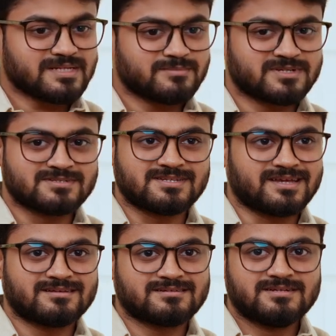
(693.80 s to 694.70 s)
Because
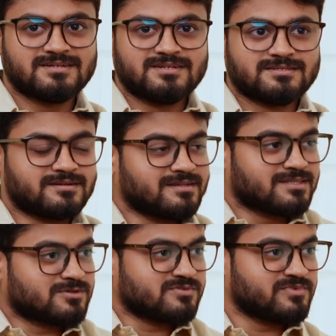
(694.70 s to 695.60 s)
like
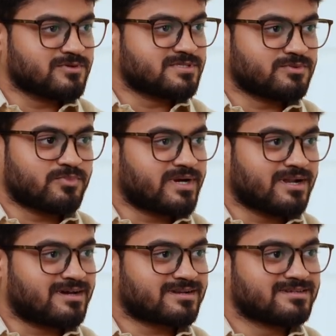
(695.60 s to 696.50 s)
13,000 views in 1
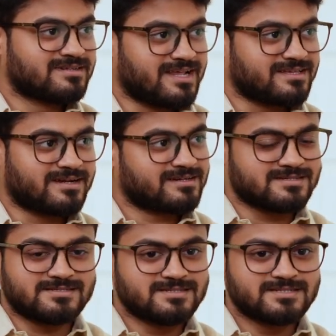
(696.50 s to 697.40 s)
hour, like that,
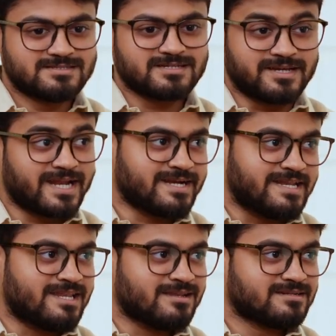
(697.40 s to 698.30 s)
it's a great
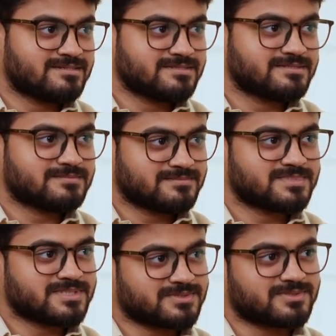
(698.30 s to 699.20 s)
deal.
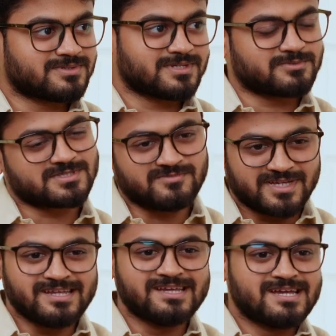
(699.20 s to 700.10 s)
So it was
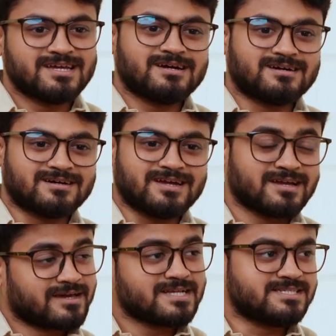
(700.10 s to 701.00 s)
very
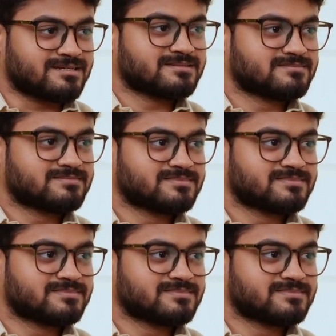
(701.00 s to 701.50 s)
encouraging.